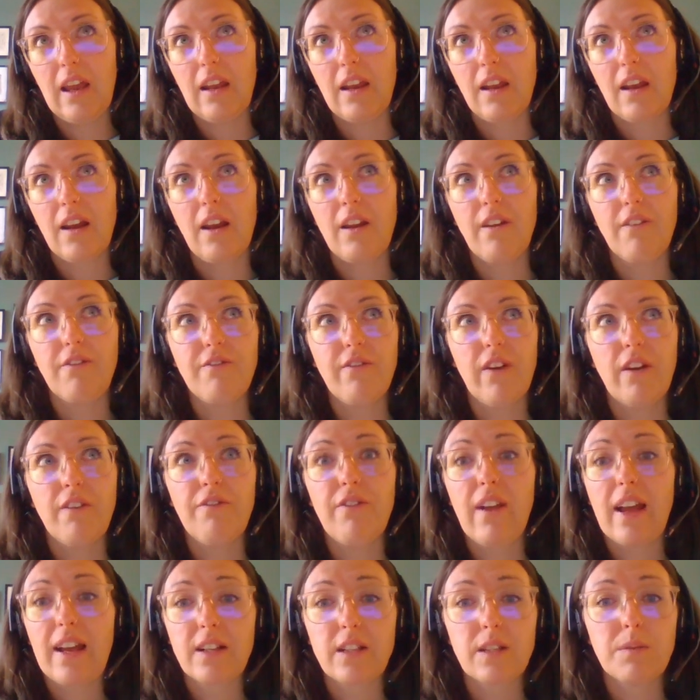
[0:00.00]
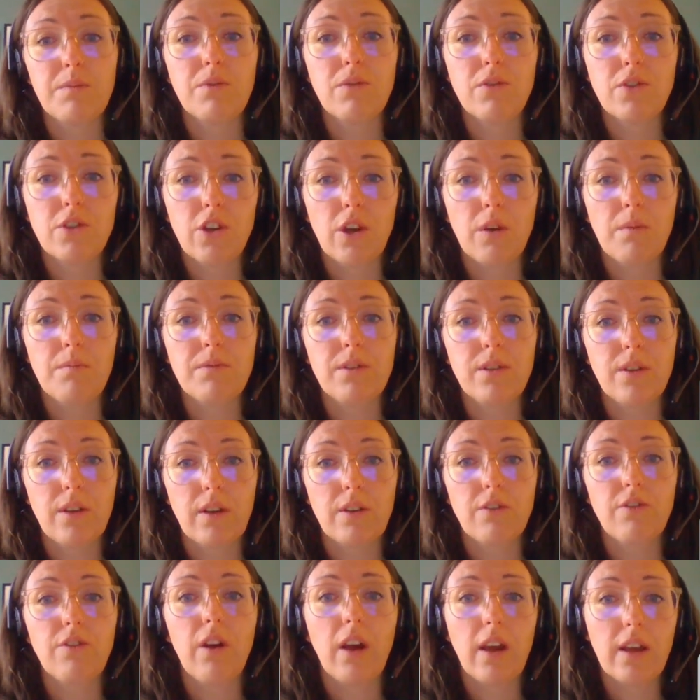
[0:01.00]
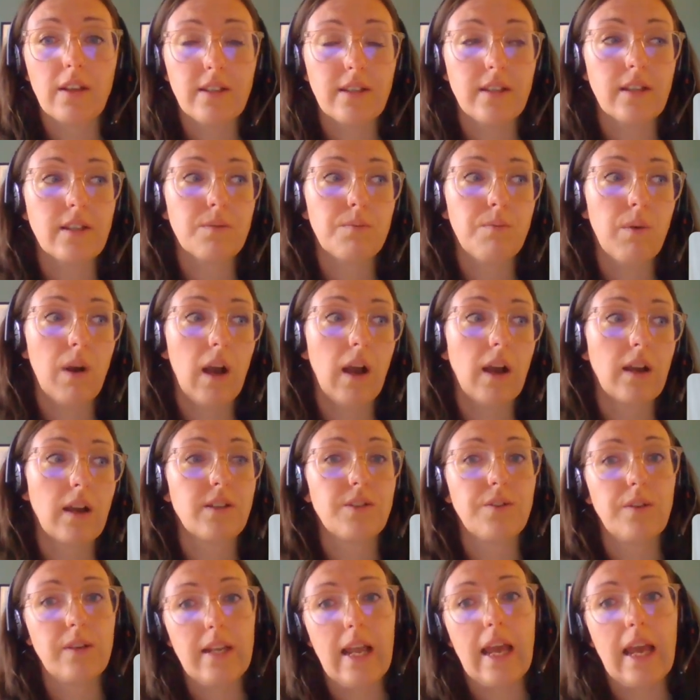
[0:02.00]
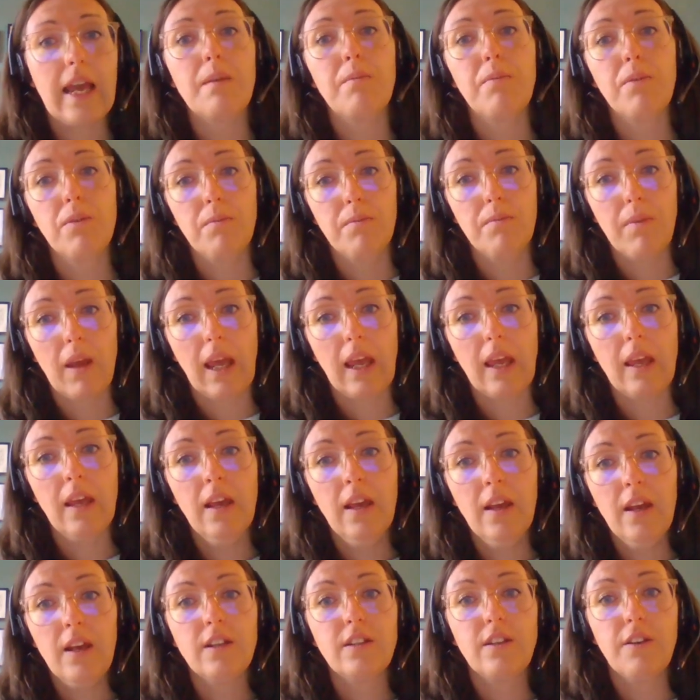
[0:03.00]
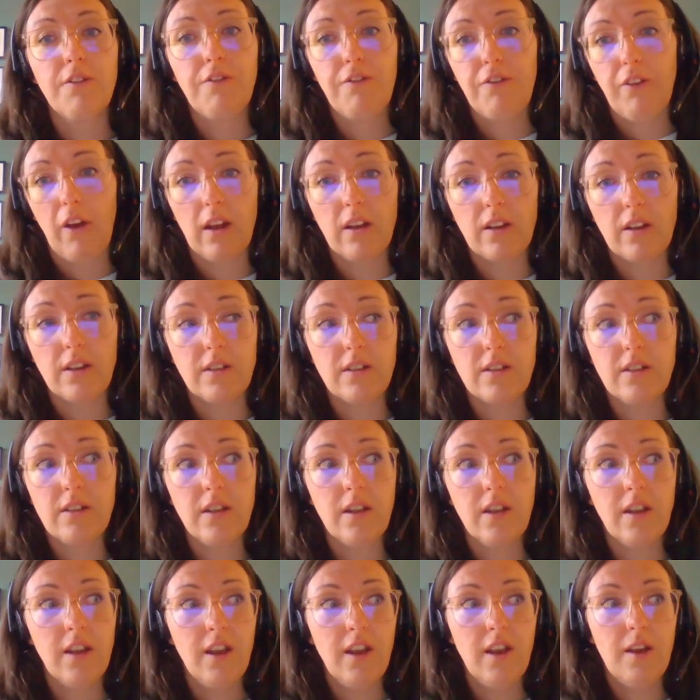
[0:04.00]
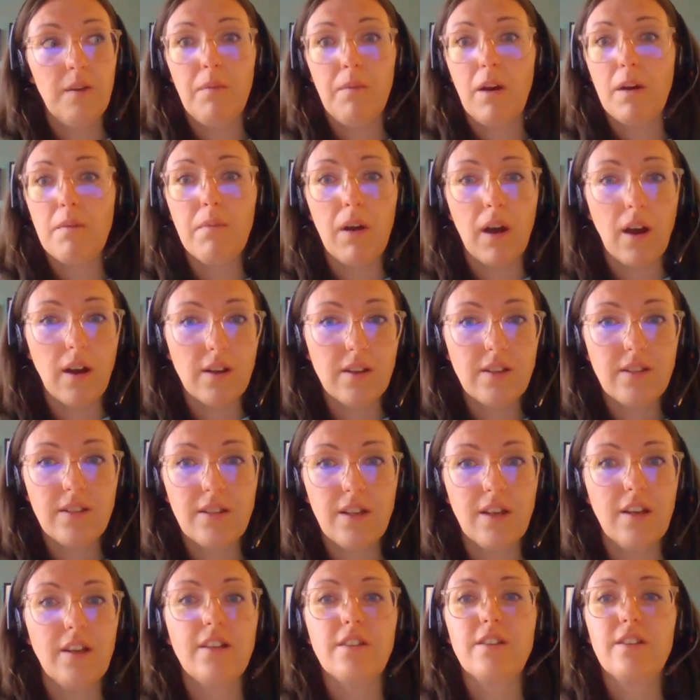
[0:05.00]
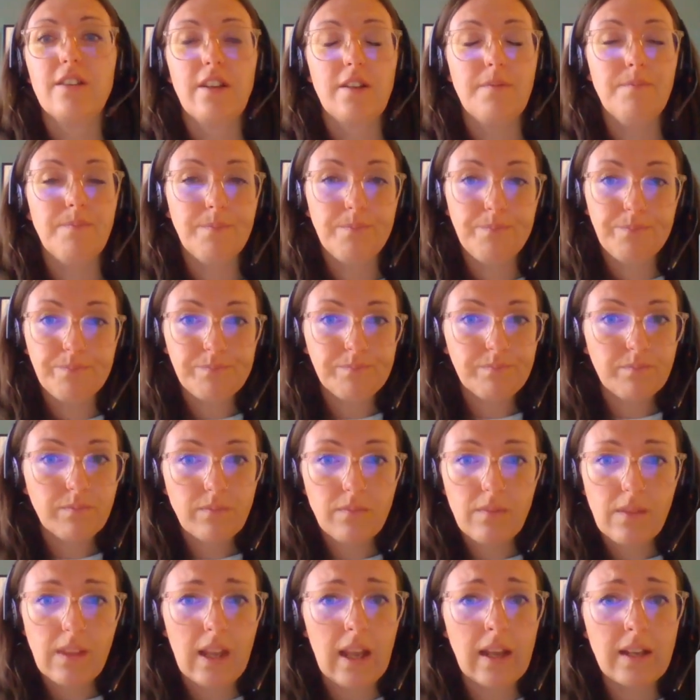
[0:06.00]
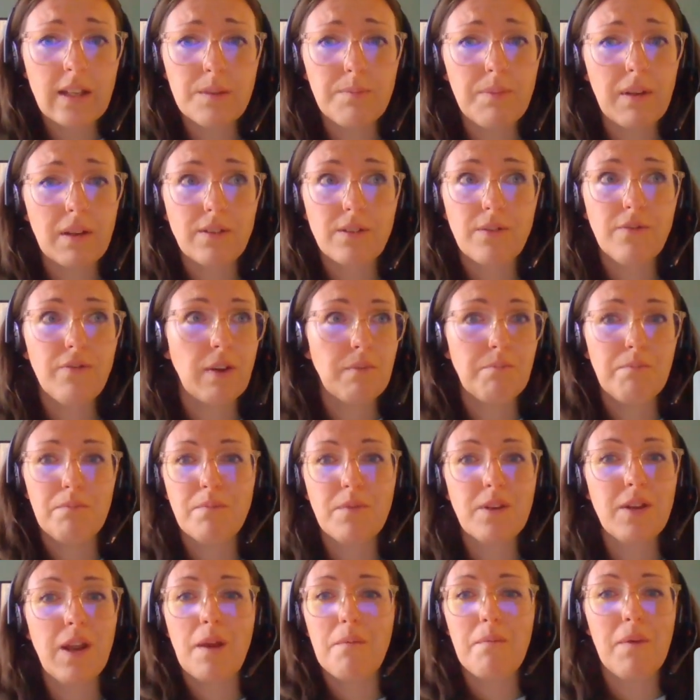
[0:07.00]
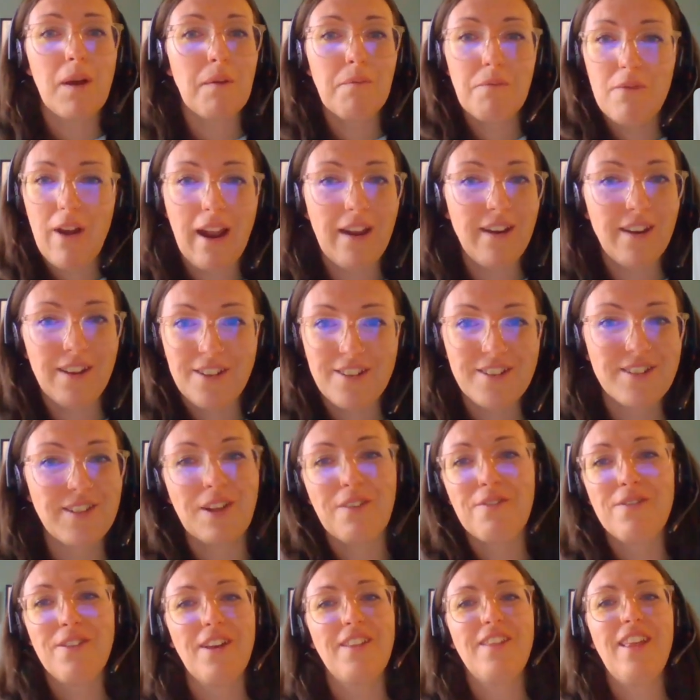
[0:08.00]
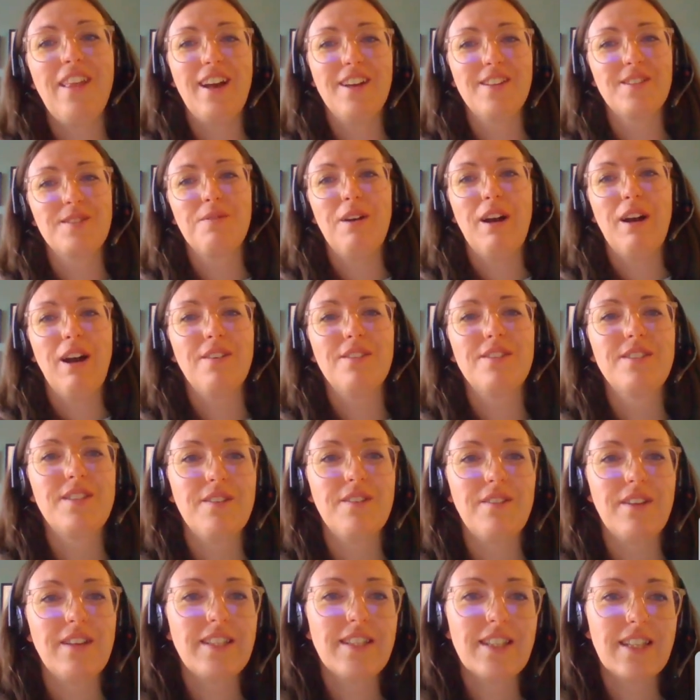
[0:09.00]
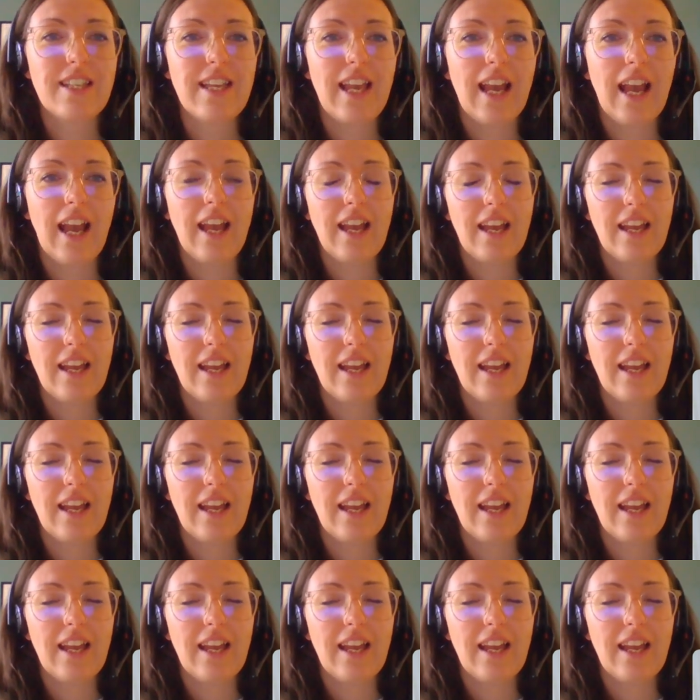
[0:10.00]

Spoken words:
in a kind of a flexible job doing crisis work to enable me to fund my master's, and to be able to fund, my rent and stuff like that as well. So it's